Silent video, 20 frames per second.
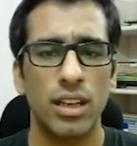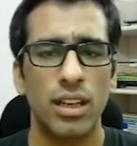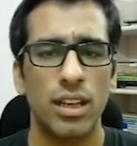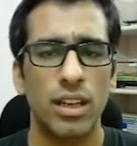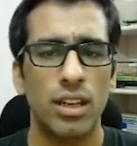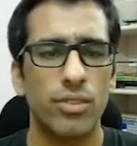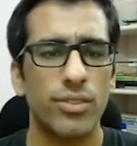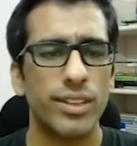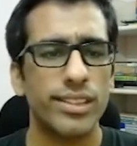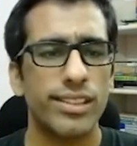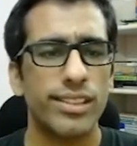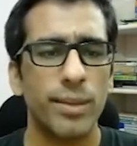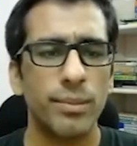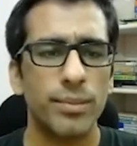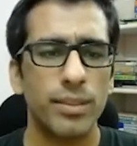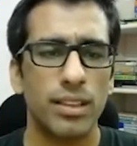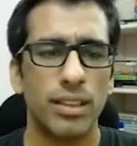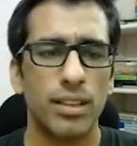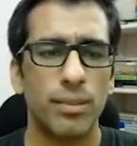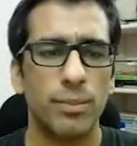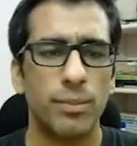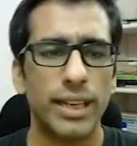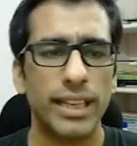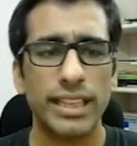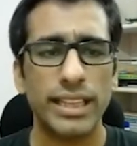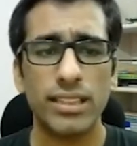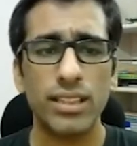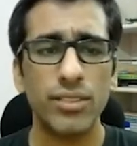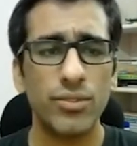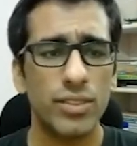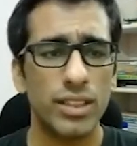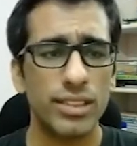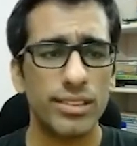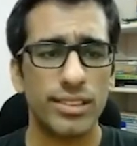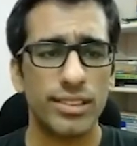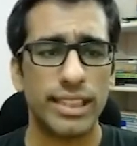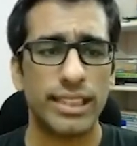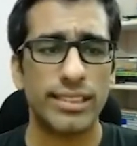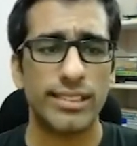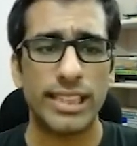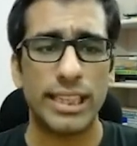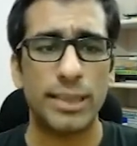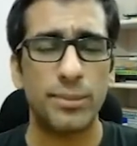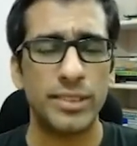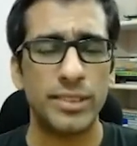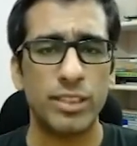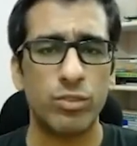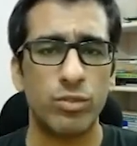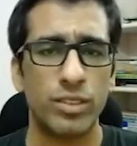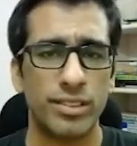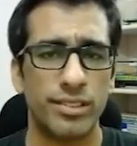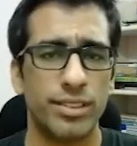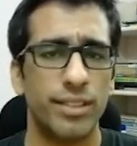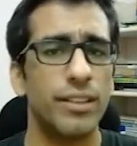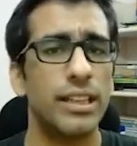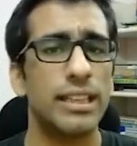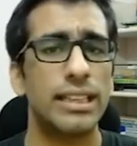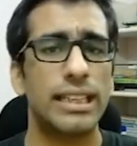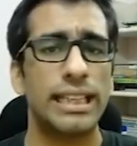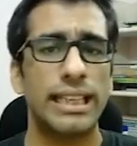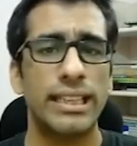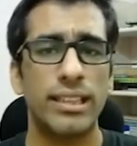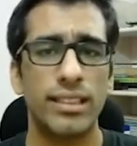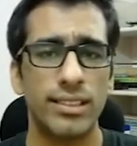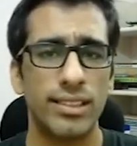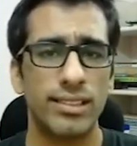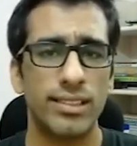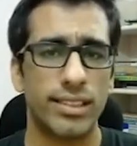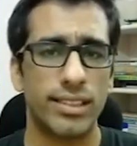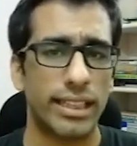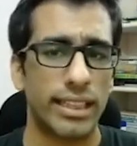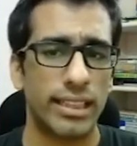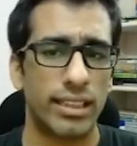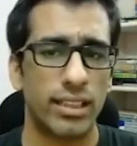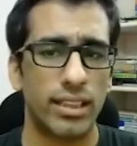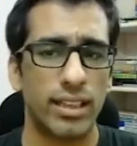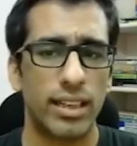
For example, printing the first escape sequence will clear the screen,